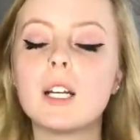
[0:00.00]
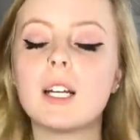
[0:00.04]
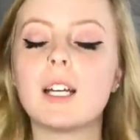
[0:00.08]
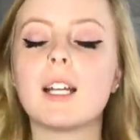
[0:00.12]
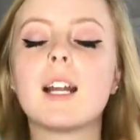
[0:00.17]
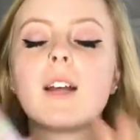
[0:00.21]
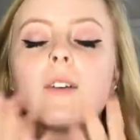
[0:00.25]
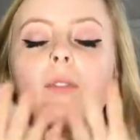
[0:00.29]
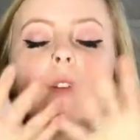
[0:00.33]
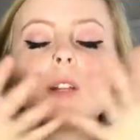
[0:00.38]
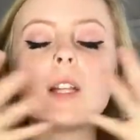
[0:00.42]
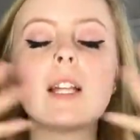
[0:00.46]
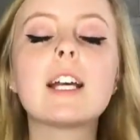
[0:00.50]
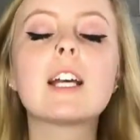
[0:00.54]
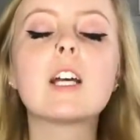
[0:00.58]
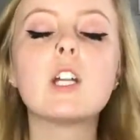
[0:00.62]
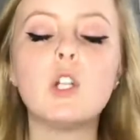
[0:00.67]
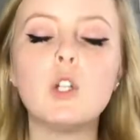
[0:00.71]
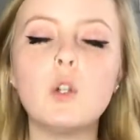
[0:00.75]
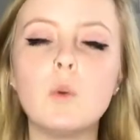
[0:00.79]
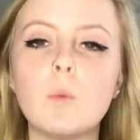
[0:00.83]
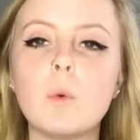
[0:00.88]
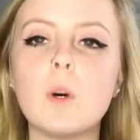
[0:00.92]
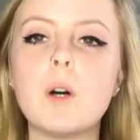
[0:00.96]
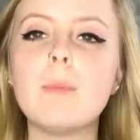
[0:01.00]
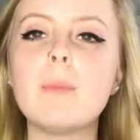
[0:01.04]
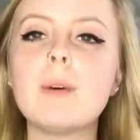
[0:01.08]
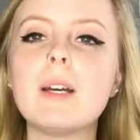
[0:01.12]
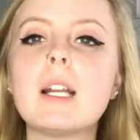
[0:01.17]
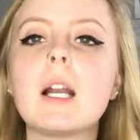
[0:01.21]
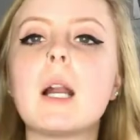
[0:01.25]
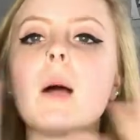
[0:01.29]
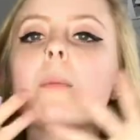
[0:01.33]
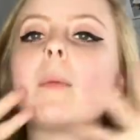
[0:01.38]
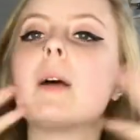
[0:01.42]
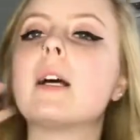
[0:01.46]
and I feel like a new woman.
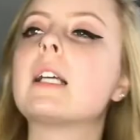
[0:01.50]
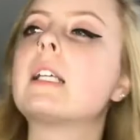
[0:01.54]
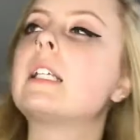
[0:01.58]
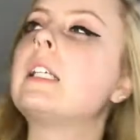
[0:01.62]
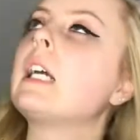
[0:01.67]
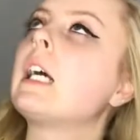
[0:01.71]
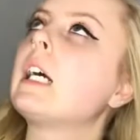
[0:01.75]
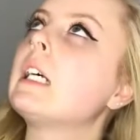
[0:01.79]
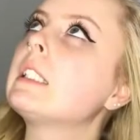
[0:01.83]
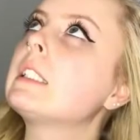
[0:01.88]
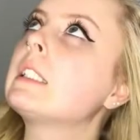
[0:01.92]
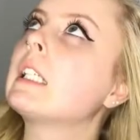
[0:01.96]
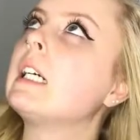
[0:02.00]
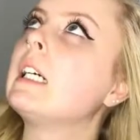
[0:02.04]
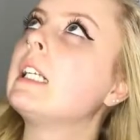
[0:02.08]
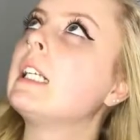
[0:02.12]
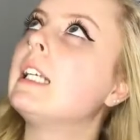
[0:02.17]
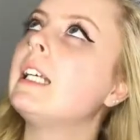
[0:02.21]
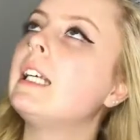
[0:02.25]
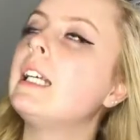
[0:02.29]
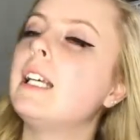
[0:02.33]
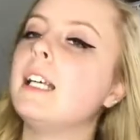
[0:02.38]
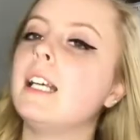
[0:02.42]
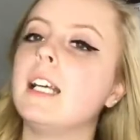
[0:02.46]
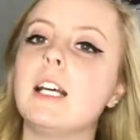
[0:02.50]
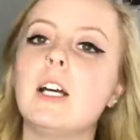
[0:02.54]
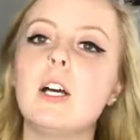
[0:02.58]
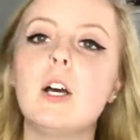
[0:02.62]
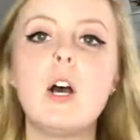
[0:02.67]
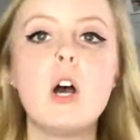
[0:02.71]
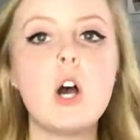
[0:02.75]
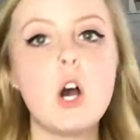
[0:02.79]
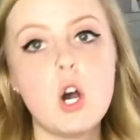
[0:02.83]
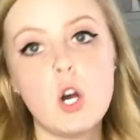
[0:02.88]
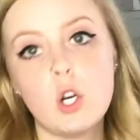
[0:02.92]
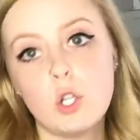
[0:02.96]
I'm like, yes, honey.
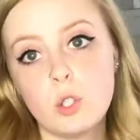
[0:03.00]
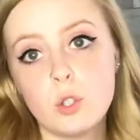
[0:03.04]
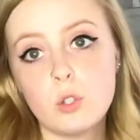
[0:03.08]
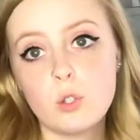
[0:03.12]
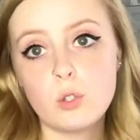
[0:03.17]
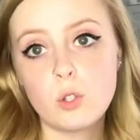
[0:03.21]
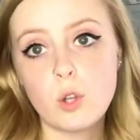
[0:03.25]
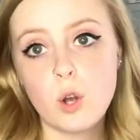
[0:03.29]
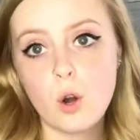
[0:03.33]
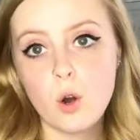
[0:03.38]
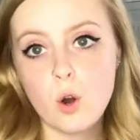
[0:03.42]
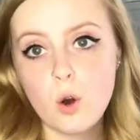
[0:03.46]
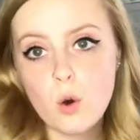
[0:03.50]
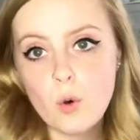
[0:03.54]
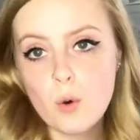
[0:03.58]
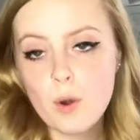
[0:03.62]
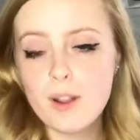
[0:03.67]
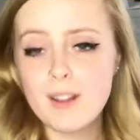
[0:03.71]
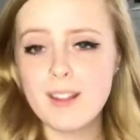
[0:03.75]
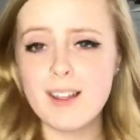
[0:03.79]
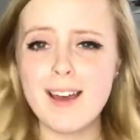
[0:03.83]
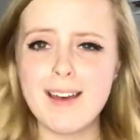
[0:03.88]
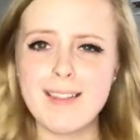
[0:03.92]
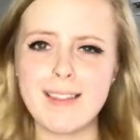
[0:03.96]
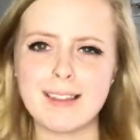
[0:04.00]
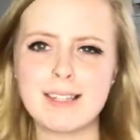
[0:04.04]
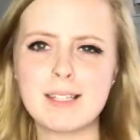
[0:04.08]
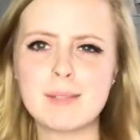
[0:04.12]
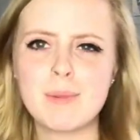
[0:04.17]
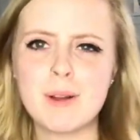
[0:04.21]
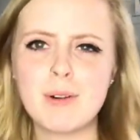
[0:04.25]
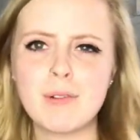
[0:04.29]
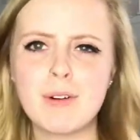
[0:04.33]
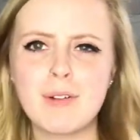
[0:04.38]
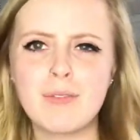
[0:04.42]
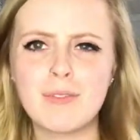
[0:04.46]
So yeah, that's
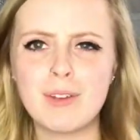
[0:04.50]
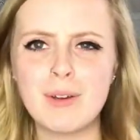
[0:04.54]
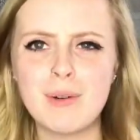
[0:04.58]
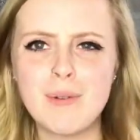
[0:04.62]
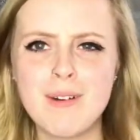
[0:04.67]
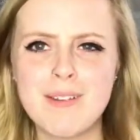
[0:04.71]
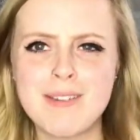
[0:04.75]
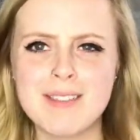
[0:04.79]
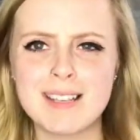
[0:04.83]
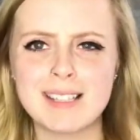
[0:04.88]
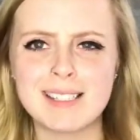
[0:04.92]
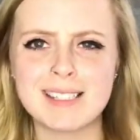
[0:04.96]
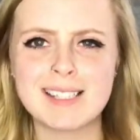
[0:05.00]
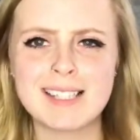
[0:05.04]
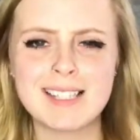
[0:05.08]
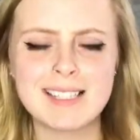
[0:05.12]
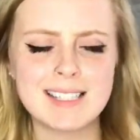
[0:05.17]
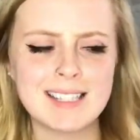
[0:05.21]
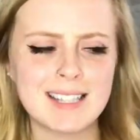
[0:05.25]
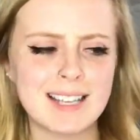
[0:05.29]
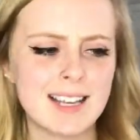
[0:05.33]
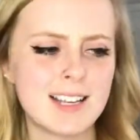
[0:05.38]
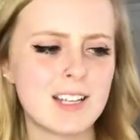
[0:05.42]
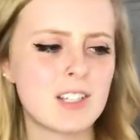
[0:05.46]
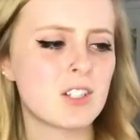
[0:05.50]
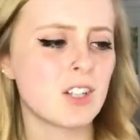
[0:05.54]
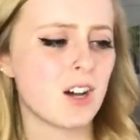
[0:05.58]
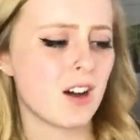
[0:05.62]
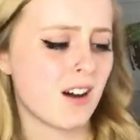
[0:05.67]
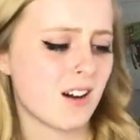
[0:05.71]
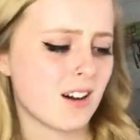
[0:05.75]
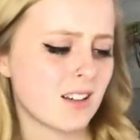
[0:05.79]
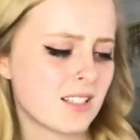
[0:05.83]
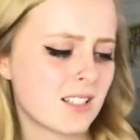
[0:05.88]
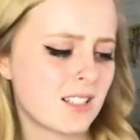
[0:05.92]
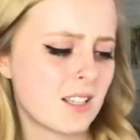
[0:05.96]
my review on this. This thing is
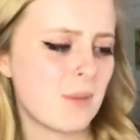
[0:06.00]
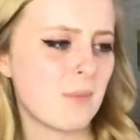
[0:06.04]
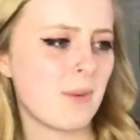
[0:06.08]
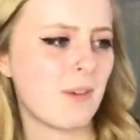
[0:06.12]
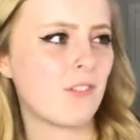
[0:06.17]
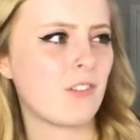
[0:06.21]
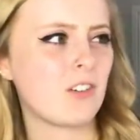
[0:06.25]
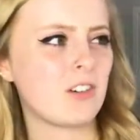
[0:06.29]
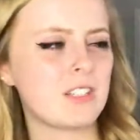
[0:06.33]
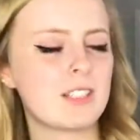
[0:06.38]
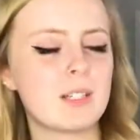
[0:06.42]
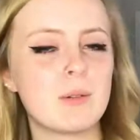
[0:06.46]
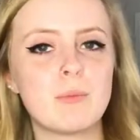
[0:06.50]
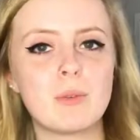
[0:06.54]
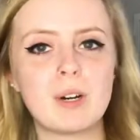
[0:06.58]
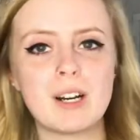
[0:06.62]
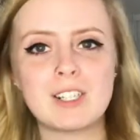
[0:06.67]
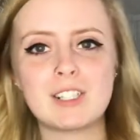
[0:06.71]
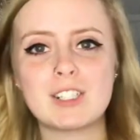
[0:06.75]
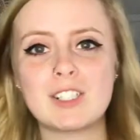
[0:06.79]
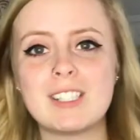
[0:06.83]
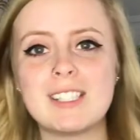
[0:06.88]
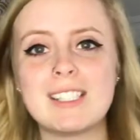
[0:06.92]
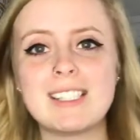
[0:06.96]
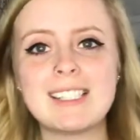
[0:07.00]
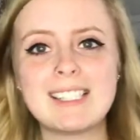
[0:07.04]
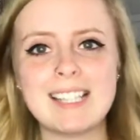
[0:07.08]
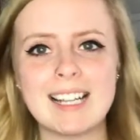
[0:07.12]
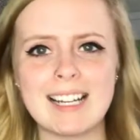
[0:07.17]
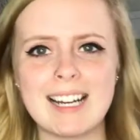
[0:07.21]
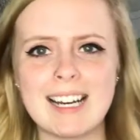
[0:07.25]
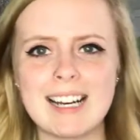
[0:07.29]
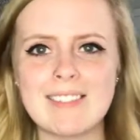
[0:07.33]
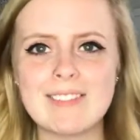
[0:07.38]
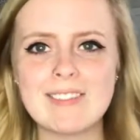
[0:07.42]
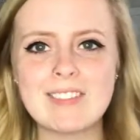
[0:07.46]
awesome. My first impression,
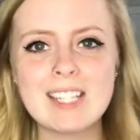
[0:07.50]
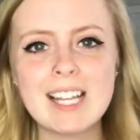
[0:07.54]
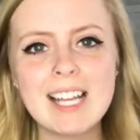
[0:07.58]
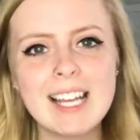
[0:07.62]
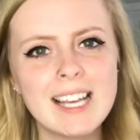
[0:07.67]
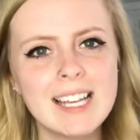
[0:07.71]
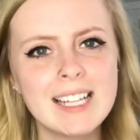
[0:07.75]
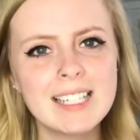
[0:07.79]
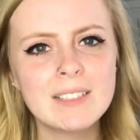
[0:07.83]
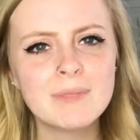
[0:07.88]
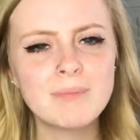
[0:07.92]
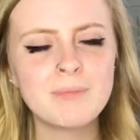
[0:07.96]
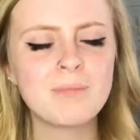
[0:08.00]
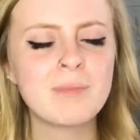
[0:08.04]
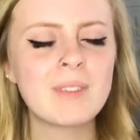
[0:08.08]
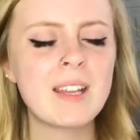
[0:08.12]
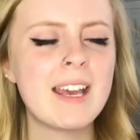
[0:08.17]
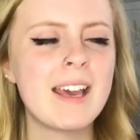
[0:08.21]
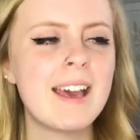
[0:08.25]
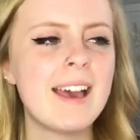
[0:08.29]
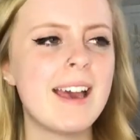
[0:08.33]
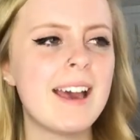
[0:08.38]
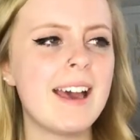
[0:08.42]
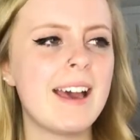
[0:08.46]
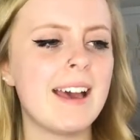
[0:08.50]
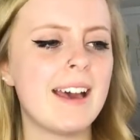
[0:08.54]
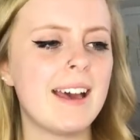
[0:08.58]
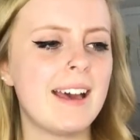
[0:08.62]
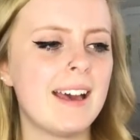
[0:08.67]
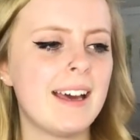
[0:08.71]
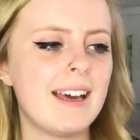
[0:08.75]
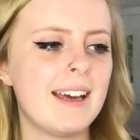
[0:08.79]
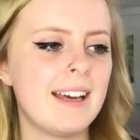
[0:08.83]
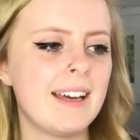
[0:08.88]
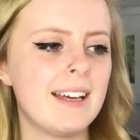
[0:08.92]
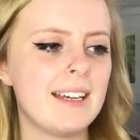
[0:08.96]
10 out of 10.
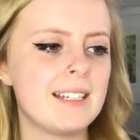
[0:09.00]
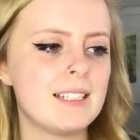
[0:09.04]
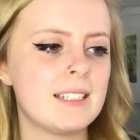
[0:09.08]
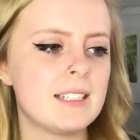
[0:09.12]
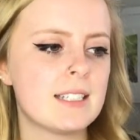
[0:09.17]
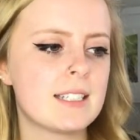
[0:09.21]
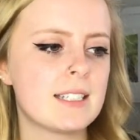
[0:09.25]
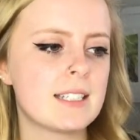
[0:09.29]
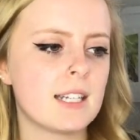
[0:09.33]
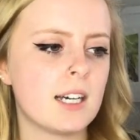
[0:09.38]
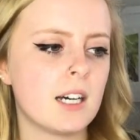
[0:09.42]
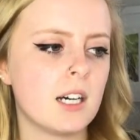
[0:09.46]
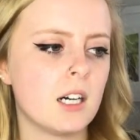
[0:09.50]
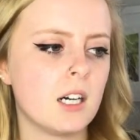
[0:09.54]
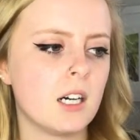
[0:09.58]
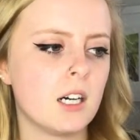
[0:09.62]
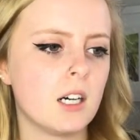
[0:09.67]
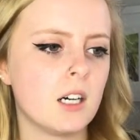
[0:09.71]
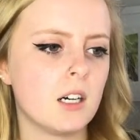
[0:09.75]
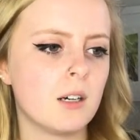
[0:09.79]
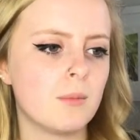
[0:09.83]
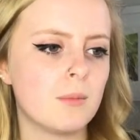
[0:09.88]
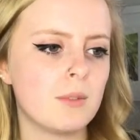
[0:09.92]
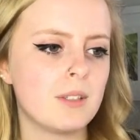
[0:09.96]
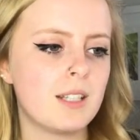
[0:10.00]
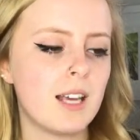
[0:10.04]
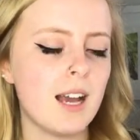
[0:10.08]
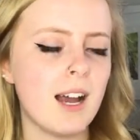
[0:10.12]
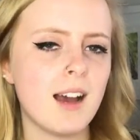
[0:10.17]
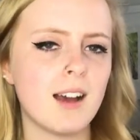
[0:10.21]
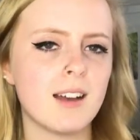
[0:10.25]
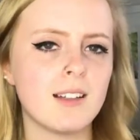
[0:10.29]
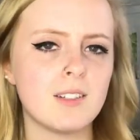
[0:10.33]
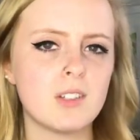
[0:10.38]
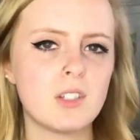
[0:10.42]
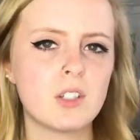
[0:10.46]
And um,
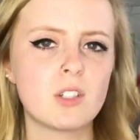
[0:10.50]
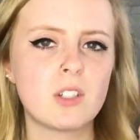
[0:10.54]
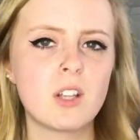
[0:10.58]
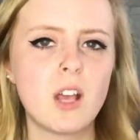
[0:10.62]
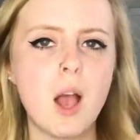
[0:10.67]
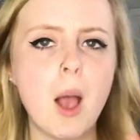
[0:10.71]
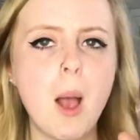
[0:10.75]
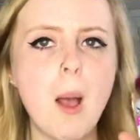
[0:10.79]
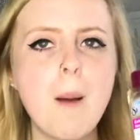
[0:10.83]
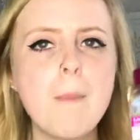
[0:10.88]
yeah, it's